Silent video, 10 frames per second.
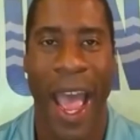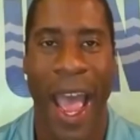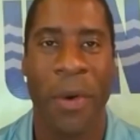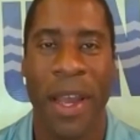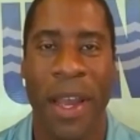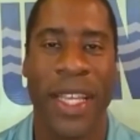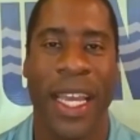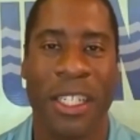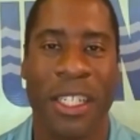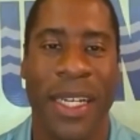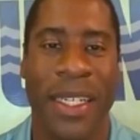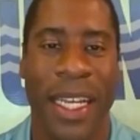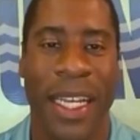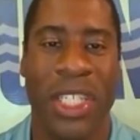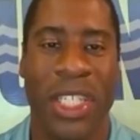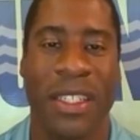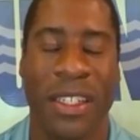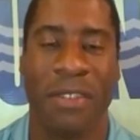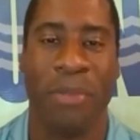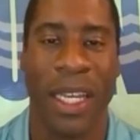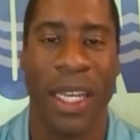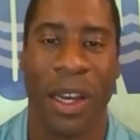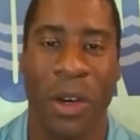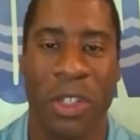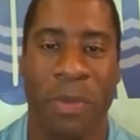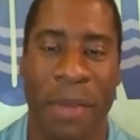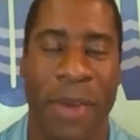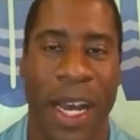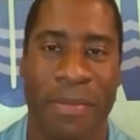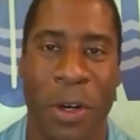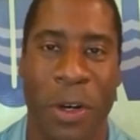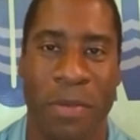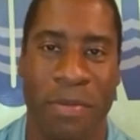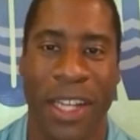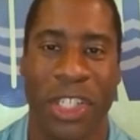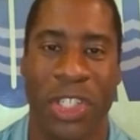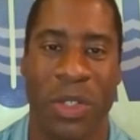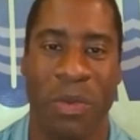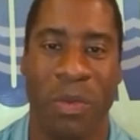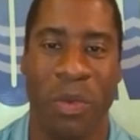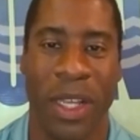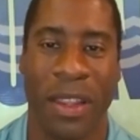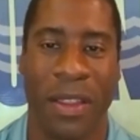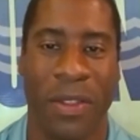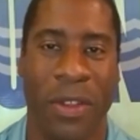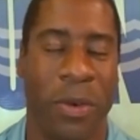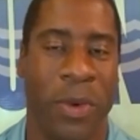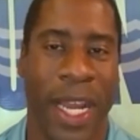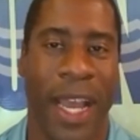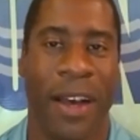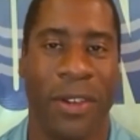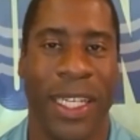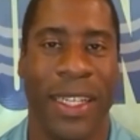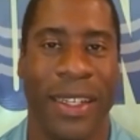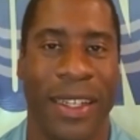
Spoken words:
have the expectations of being coached by Bob Bowman matched with the reality?